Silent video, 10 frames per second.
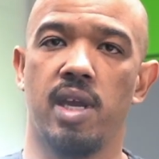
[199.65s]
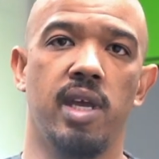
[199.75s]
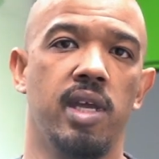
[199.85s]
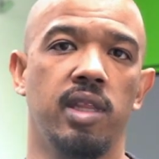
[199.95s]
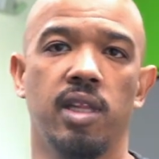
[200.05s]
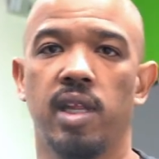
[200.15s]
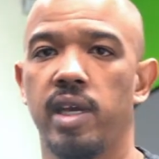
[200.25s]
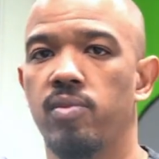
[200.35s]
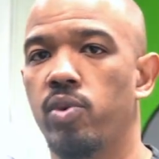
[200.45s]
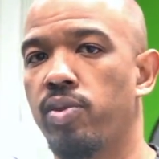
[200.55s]
and the
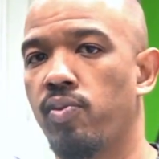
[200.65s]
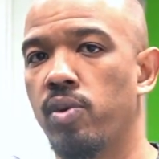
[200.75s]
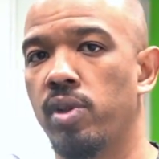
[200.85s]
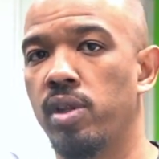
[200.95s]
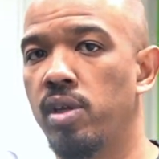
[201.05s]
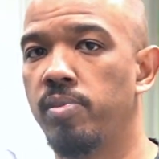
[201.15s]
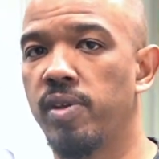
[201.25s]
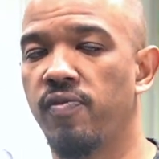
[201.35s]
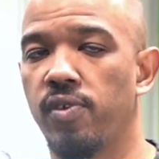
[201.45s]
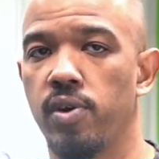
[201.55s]
light would throw a little
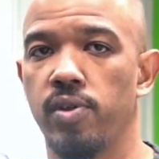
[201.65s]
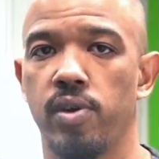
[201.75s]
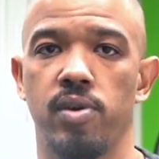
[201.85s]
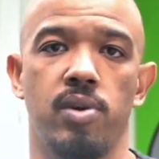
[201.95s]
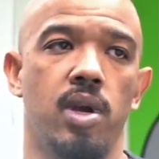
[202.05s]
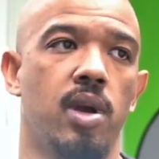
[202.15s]
bit further.